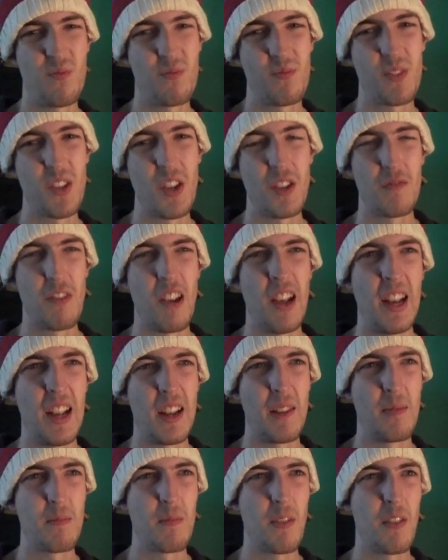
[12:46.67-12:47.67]
Doesn't
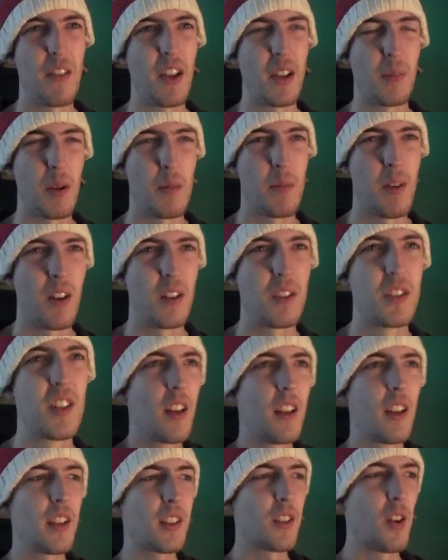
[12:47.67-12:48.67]
really affect me much.
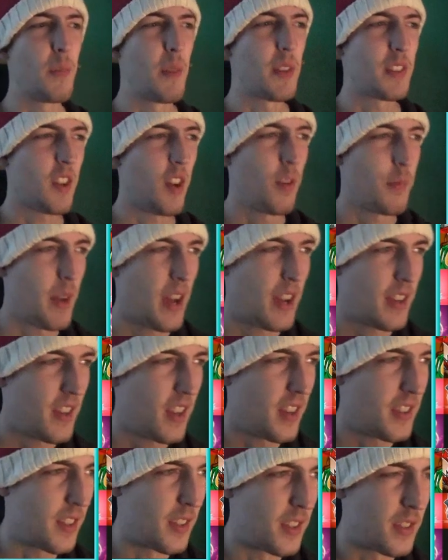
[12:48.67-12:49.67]
It's got Missile
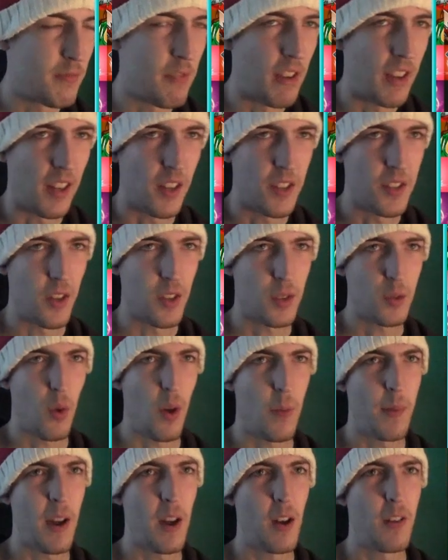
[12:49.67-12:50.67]
Madness, its regular shot's
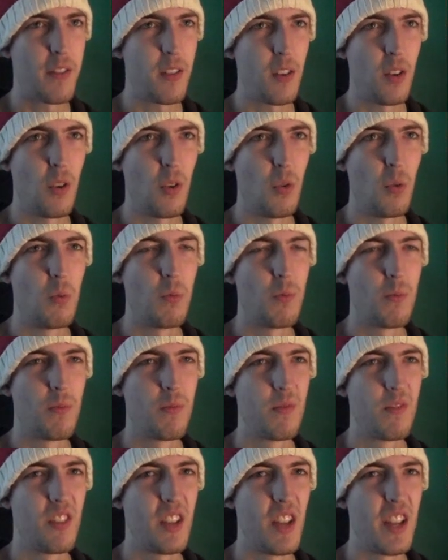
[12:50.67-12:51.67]
quite powerful.
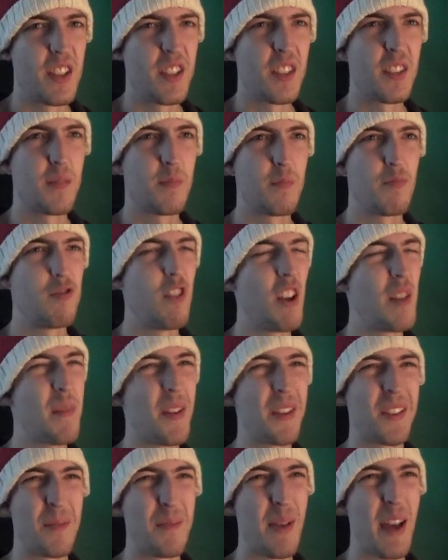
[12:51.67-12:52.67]
It's pretty
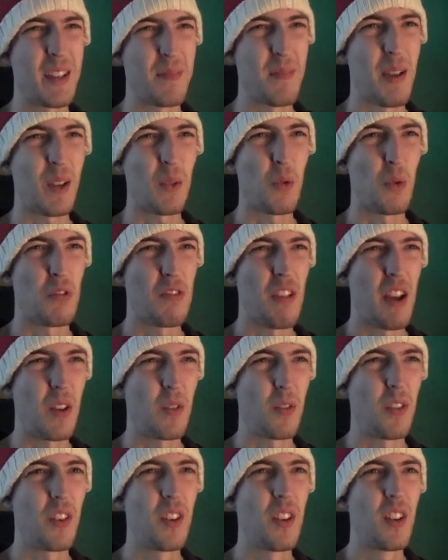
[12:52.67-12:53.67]
much the best mech all
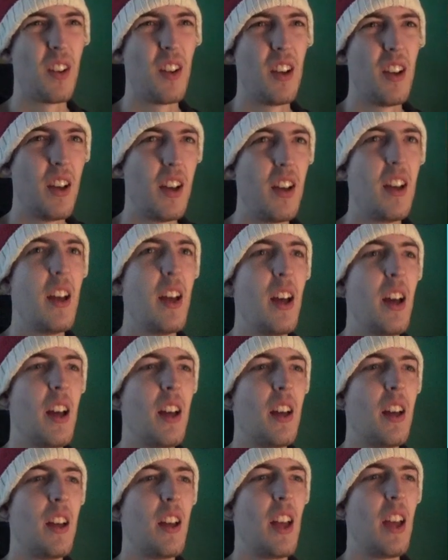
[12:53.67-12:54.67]
around.
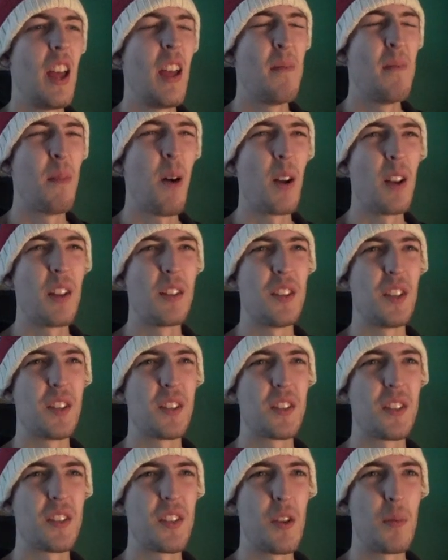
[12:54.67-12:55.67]
Impine is just
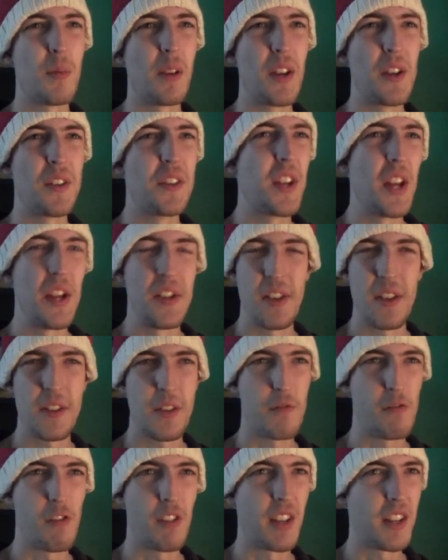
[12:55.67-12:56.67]
stupidly cheesy as
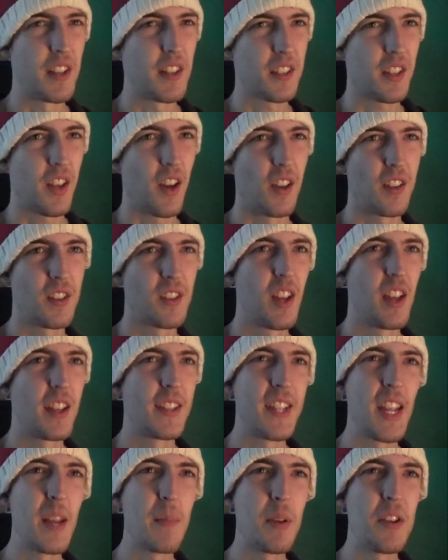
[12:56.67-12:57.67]
I've already discussed.
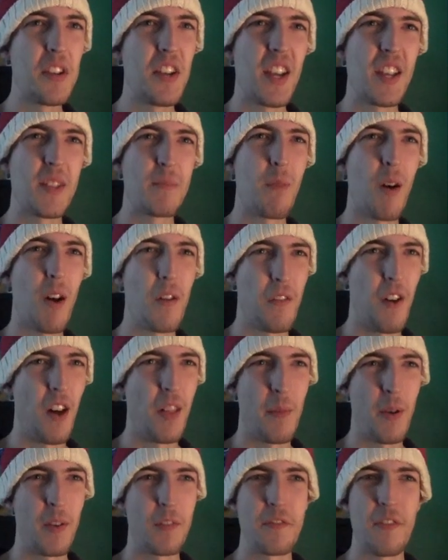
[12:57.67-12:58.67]
ZPG is by far
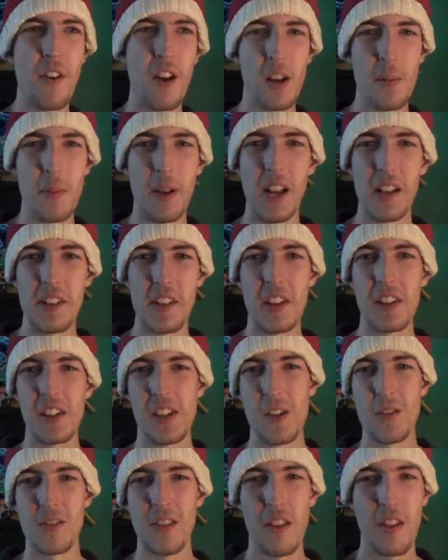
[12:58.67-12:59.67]
the most fun ability to
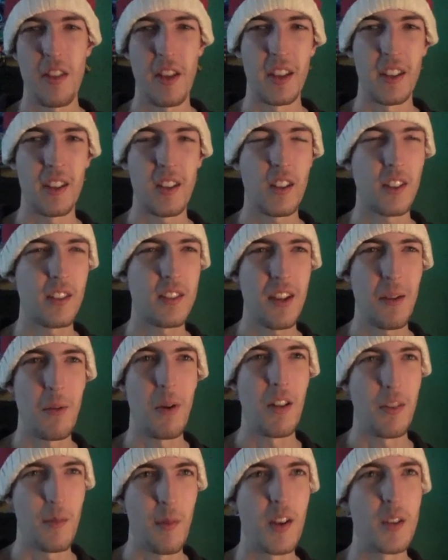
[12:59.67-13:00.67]
use I think. I can see
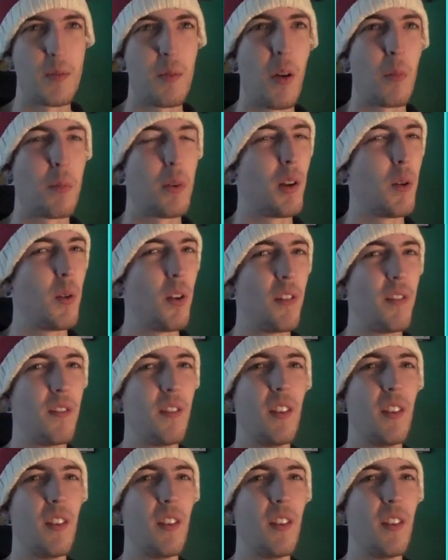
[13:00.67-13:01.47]
why it's the most popular one.